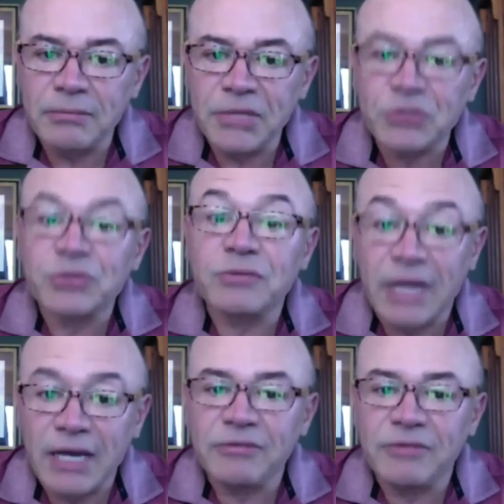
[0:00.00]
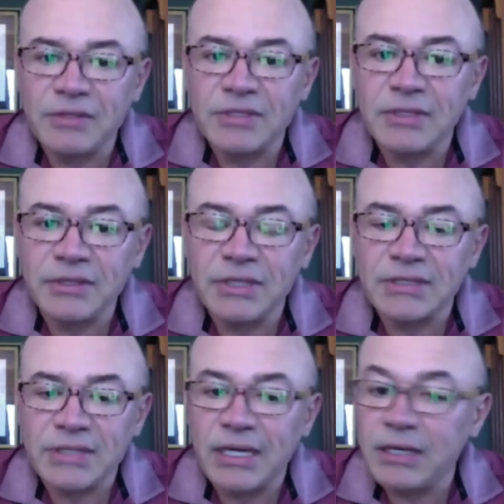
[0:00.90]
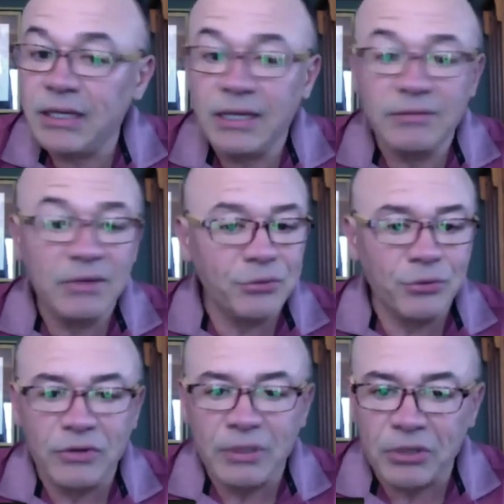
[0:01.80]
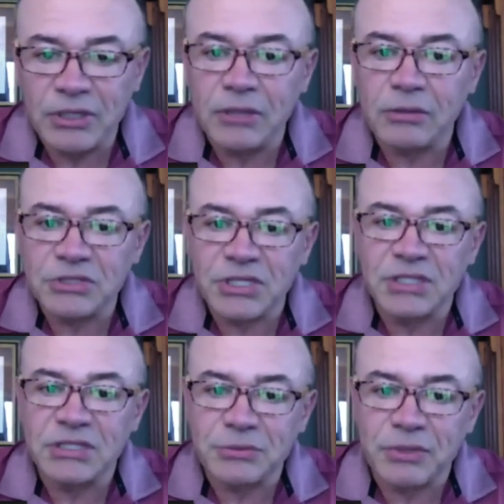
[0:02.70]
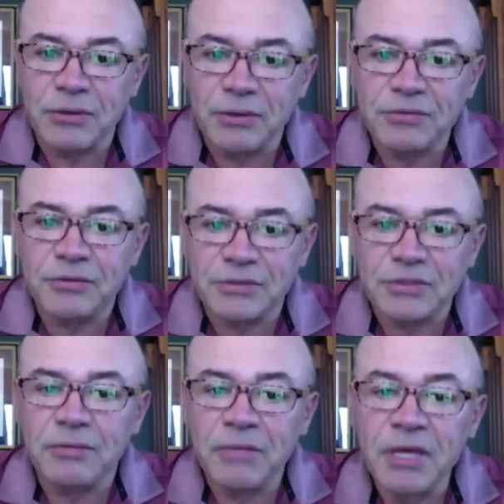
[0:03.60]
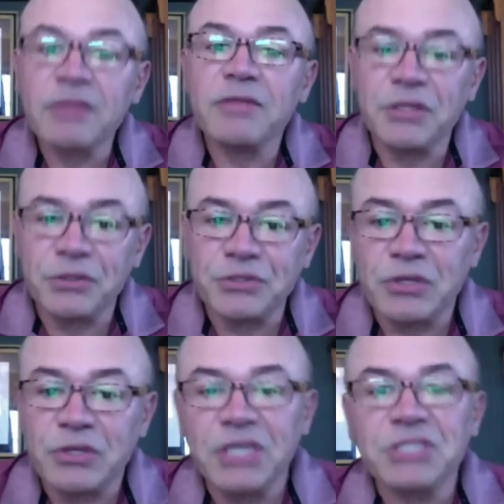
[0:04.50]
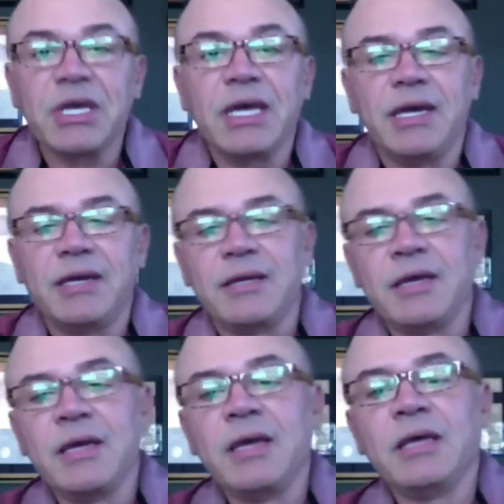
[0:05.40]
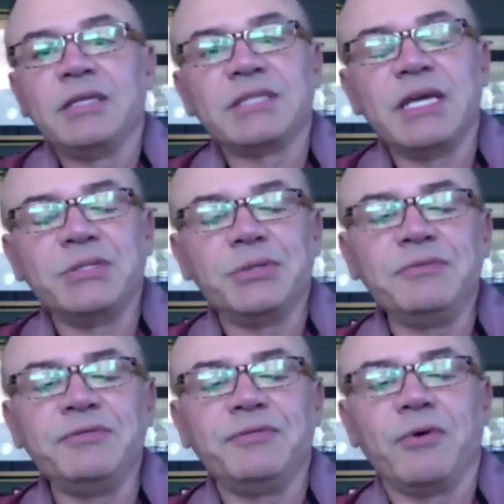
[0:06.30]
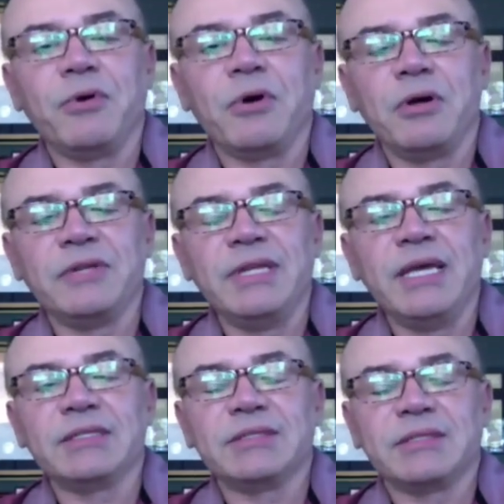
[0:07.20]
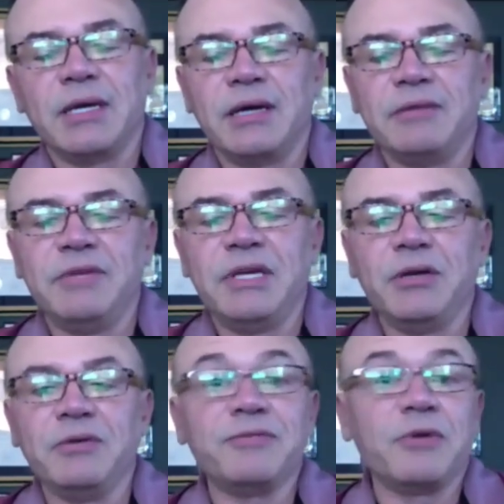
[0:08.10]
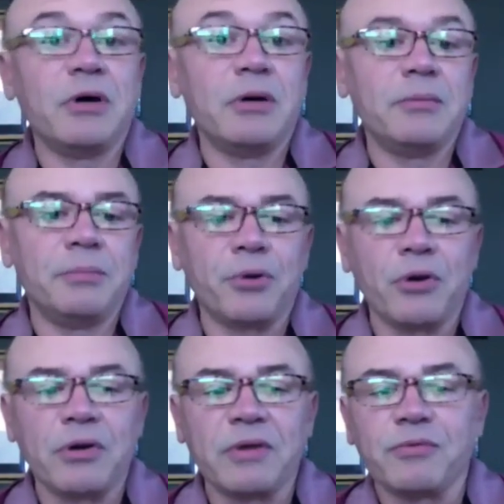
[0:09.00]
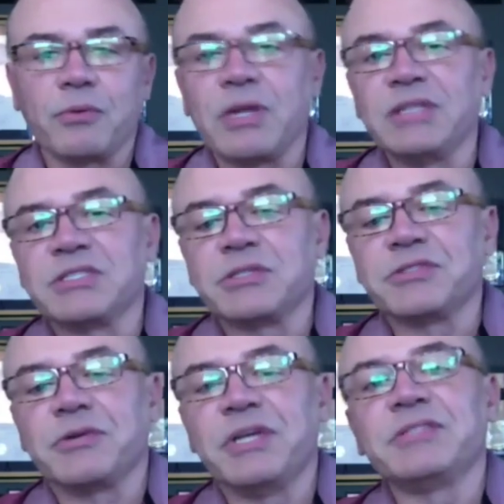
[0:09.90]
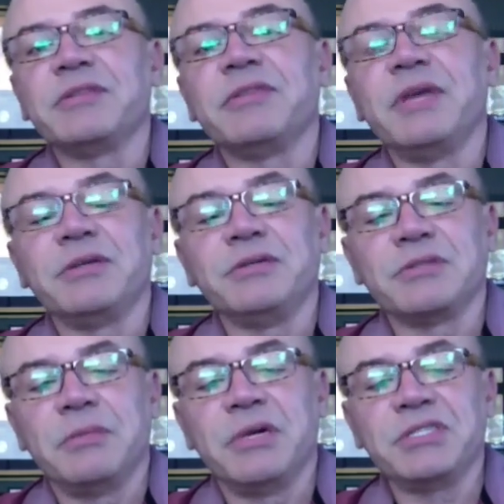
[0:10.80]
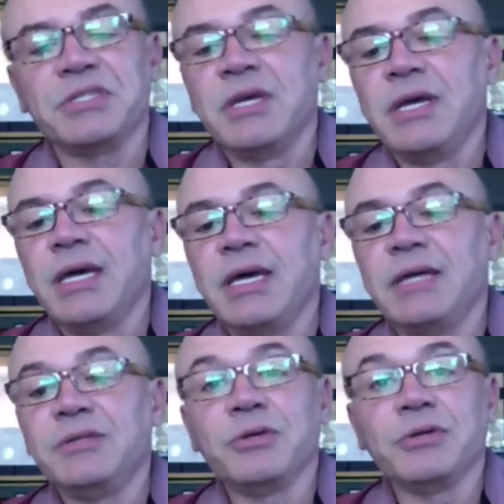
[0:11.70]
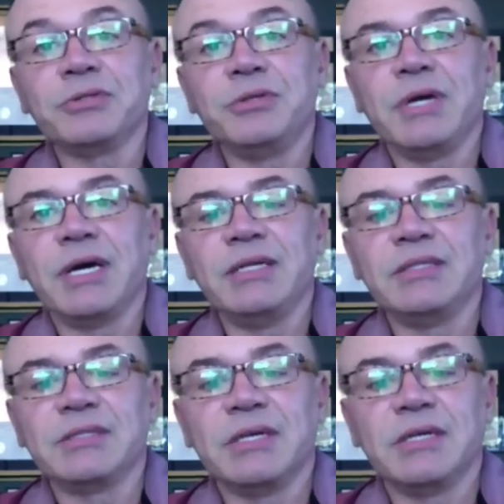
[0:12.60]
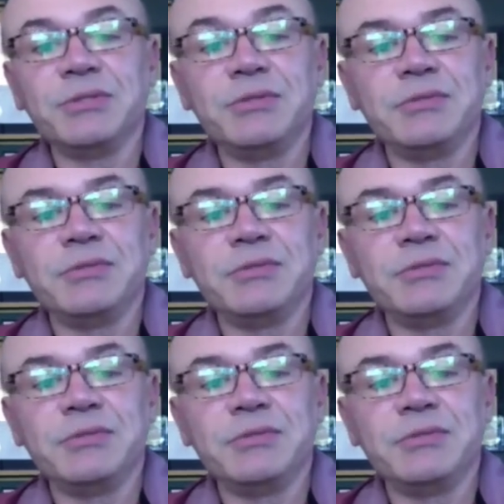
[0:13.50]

survive this illness, even through all the political changes we're going through. So thank you so much, and stay tuned for the next video from Program for Wellness Restoration. Thank you so much, and talk to you guys soon.